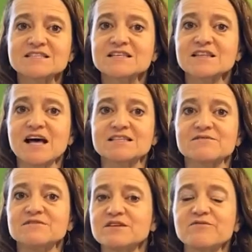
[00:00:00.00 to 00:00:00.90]
and lots of
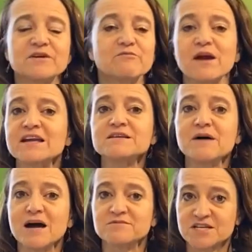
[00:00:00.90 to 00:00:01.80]
different random
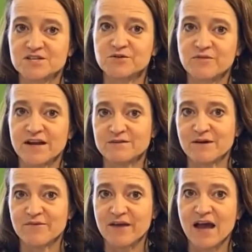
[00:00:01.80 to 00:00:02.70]
objects you find
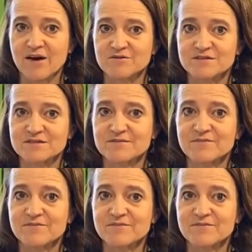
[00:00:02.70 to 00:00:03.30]
around the house.